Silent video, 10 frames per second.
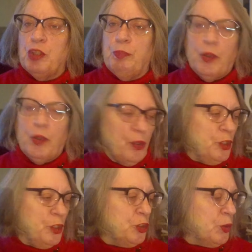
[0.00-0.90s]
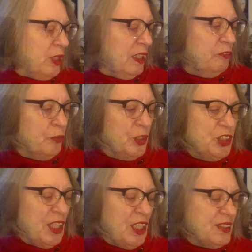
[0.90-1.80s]
put on a tree for a
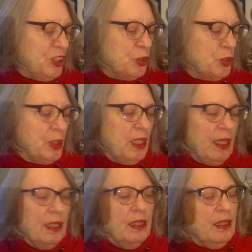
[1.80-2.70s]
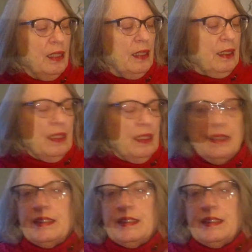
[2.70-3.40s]
Jesse tree is